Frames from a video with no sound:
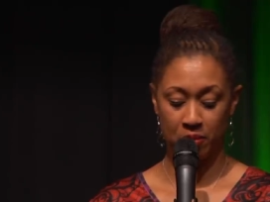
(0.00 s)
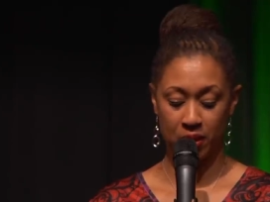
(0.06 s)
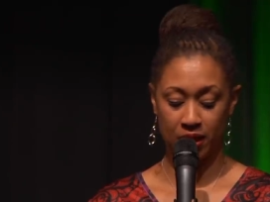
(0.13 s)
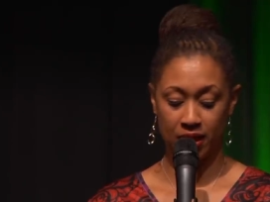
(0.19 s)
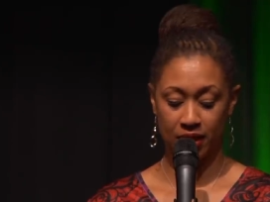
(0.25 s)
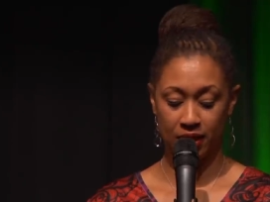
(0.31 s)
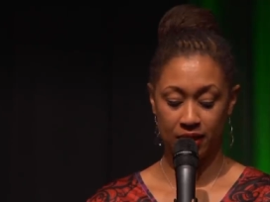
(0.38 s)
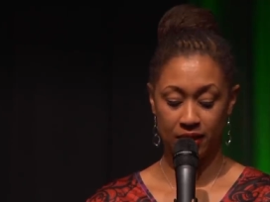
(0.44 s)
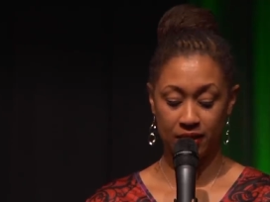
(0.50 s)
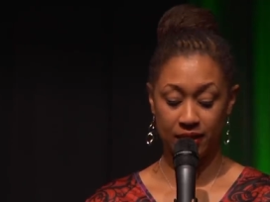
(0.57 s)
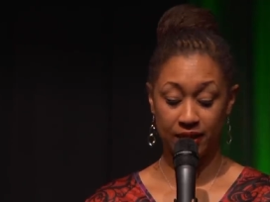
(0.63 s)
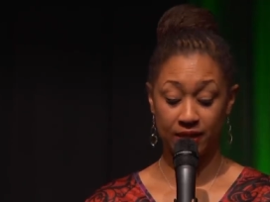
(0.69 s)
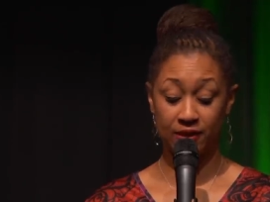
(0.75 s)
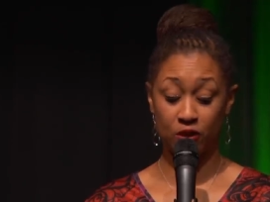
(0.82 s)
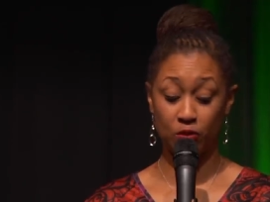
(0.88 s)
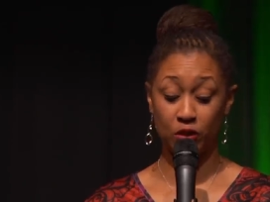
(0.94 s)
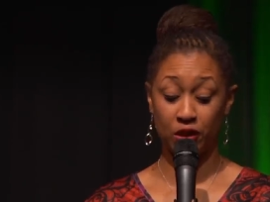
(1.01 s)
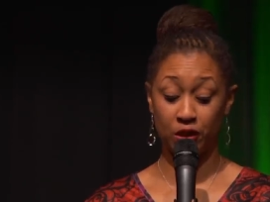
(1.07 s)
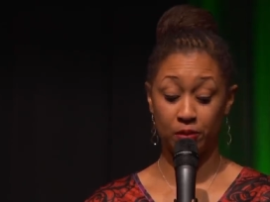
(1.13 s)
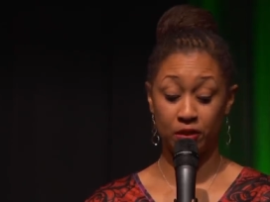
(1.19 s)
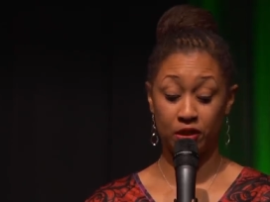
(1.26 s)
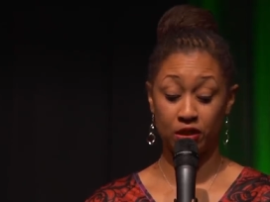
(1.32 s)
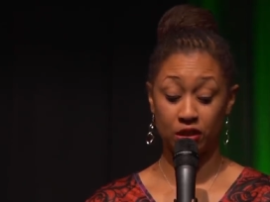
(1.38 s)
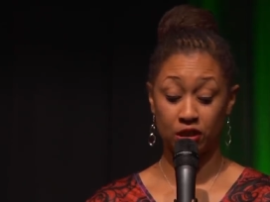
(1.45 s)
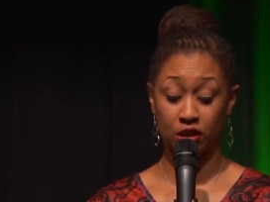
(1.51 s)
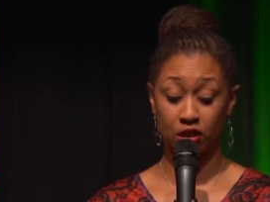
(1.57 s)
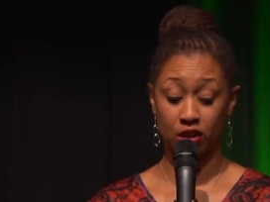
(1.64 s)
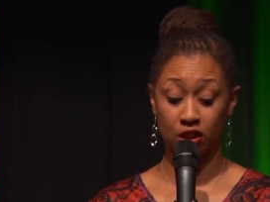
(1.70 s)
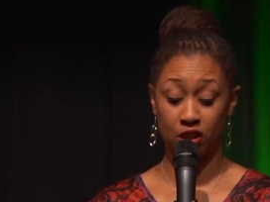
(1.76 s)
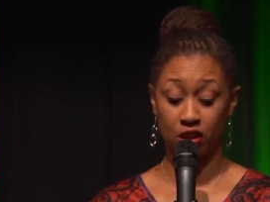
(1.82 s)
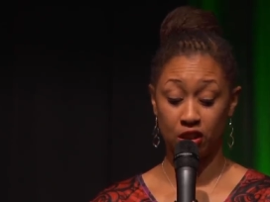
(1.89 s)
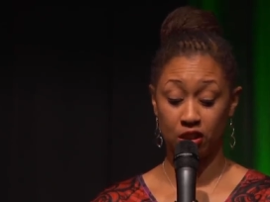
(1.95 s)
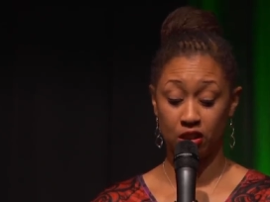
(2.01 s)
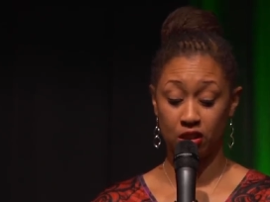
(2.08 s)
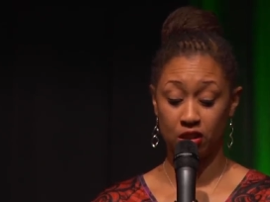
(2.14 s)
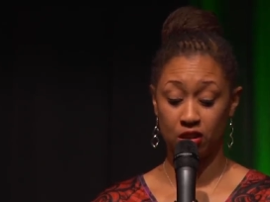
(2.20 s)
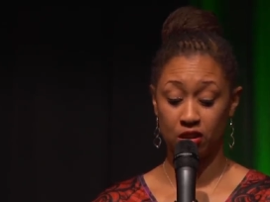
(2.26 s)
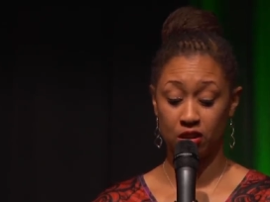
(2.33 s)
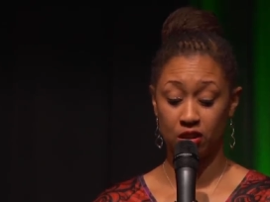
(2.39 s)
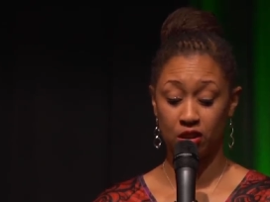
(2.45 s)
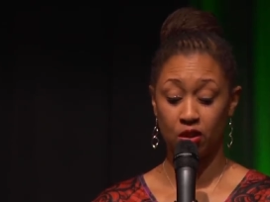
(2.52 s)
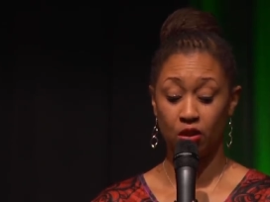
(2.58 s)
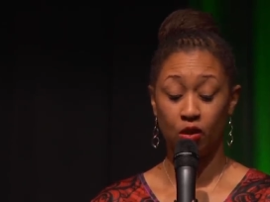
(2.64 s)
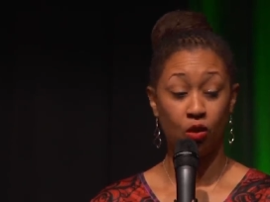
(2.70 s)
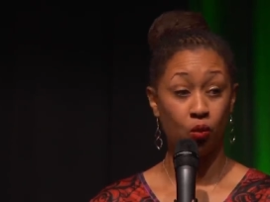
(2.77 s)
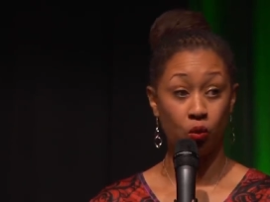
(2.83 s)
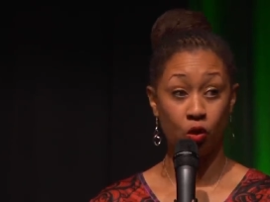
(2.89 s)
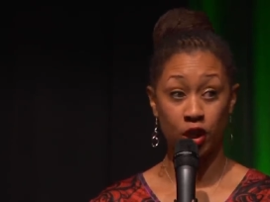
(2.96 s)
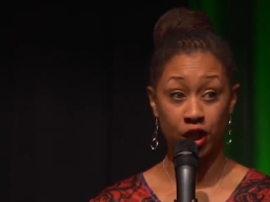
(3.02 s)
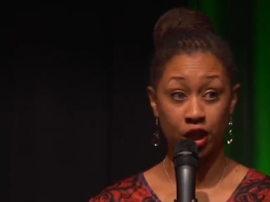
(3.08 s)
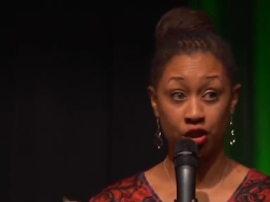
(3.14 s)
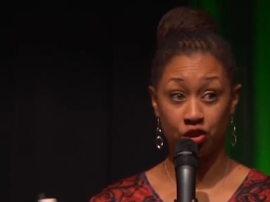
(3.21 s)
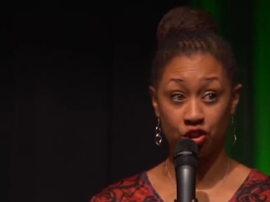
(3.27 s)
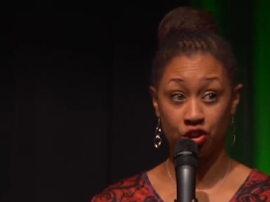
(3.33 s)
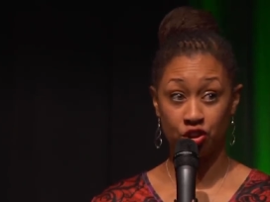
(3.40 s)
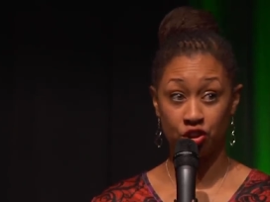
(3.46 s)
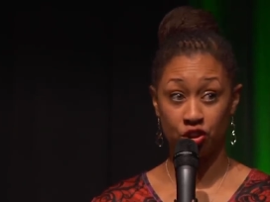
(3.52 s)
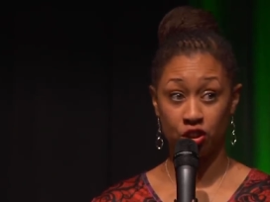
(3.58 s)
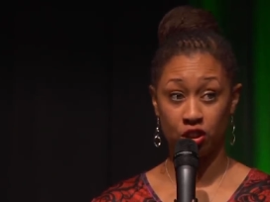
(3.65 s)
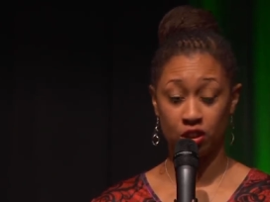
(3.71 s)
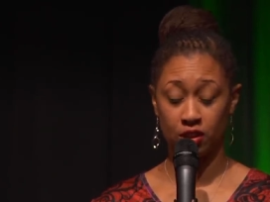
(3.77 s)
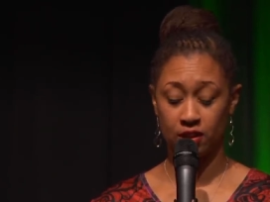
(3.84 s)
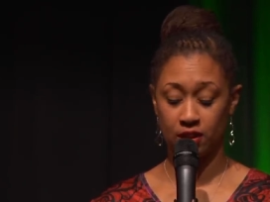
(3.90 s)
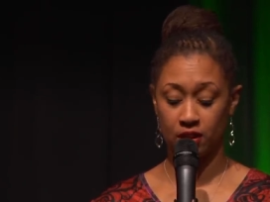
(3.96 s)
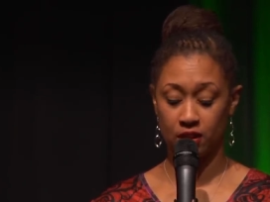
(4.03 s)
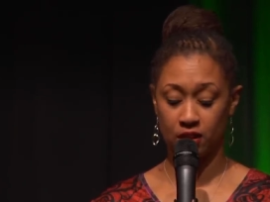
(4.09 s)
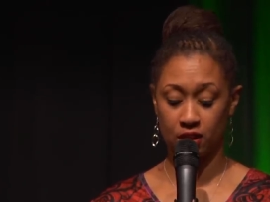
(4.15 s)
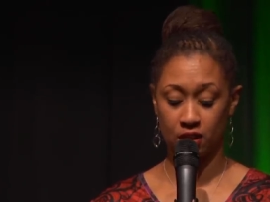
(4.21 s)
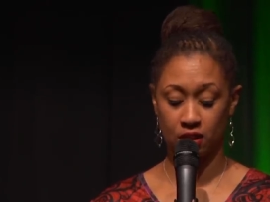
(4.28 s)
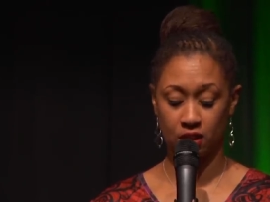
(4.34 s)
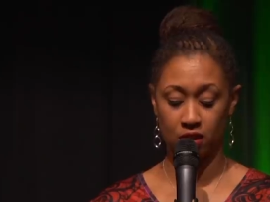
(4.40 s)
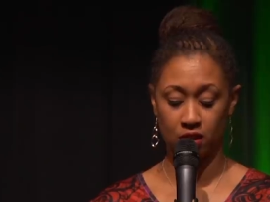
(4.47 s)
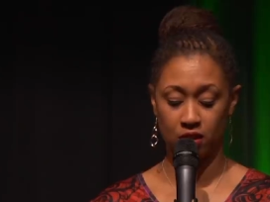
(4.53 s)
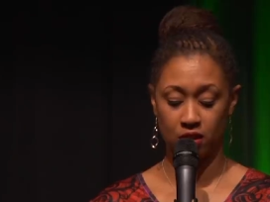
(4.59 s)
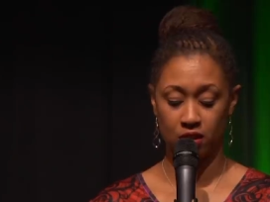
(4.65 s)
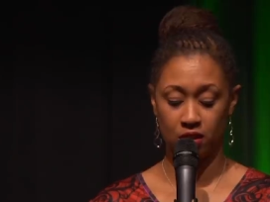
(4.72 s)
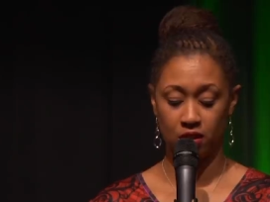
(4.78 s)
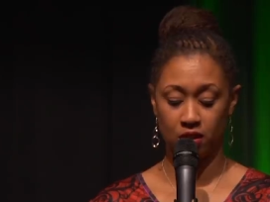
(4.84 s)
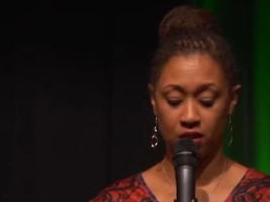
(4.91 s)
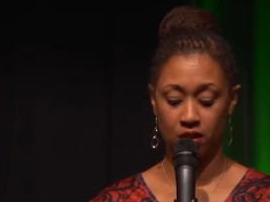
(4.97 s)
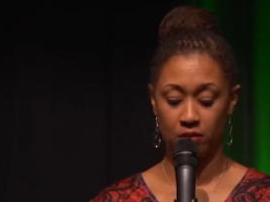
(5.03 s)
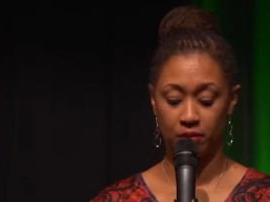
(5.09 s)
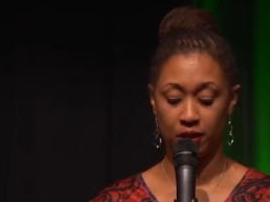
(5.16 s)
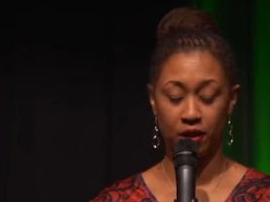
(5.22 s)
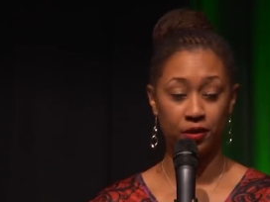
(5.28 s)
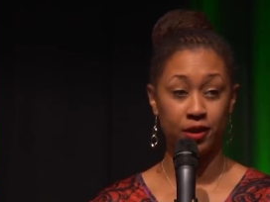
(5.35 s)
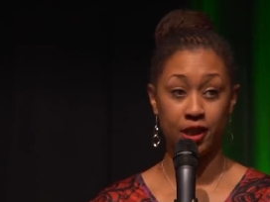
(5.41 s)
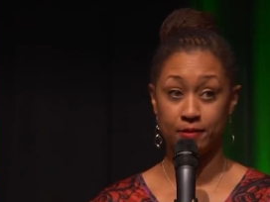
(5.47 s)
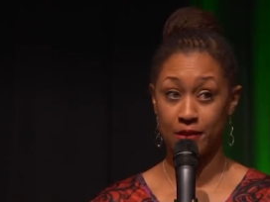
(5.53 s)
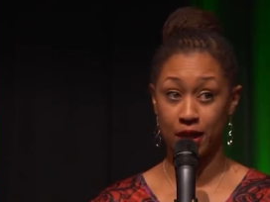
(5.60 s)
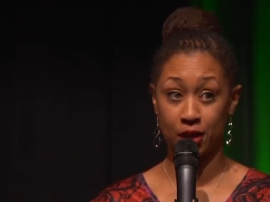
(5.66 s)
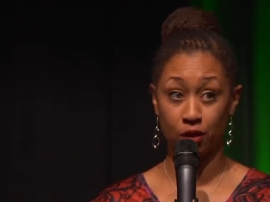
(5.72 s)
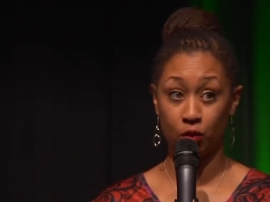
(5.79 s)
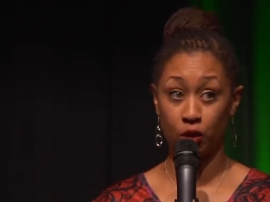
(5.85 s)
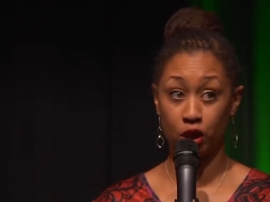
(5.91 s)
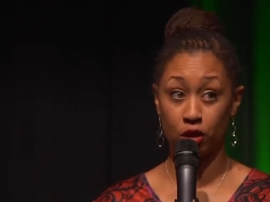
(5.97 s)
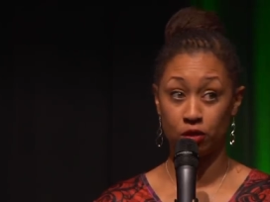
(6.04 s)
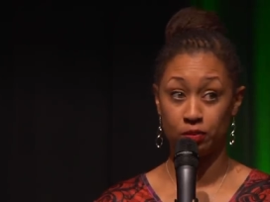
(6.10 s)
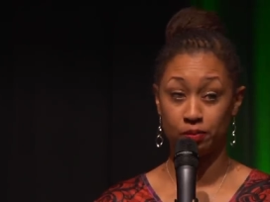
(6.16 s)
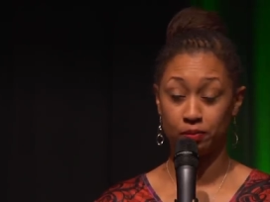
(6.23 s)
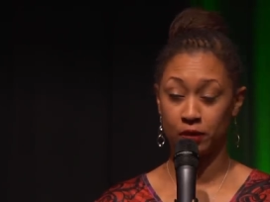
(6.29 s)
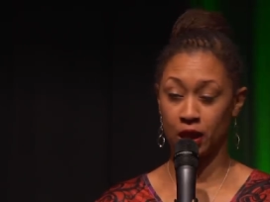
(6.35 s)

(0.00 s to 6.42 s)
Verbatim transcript: But uh, they still bought the book, uh, one each, because uh, apparently I'm not in the will.